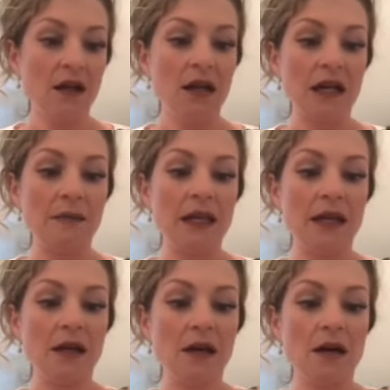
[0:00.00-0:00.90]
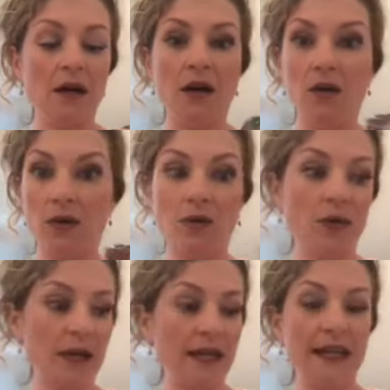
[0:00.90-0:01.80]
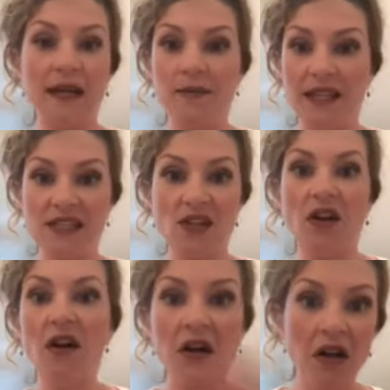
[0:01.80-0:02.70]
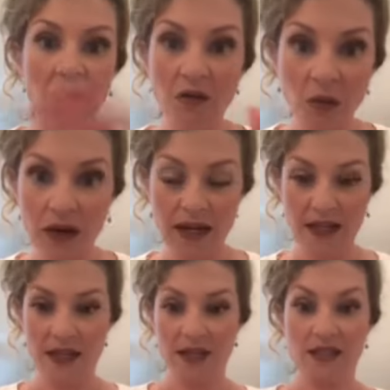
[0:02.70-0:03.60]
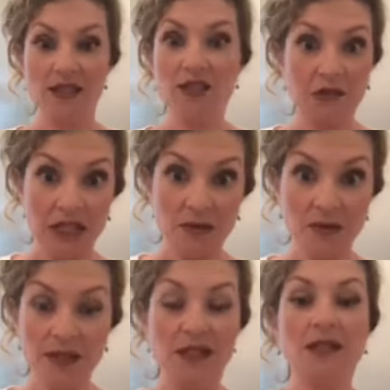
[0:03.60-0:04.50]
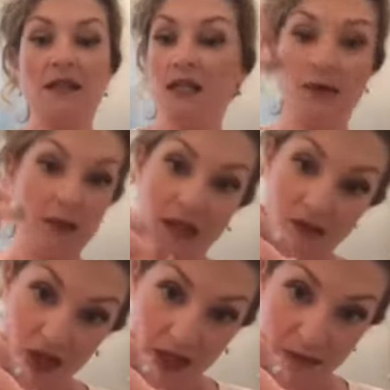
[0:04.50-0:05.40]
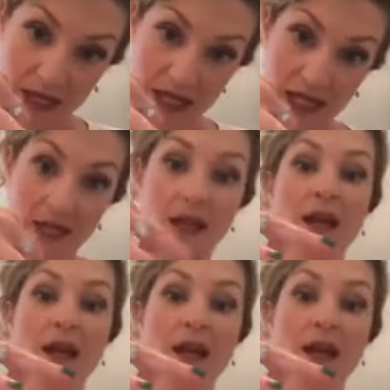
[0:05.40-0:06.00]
And I'm like, oh, we're going to name these all wine things. So that's what we did. That's why we have Champagne,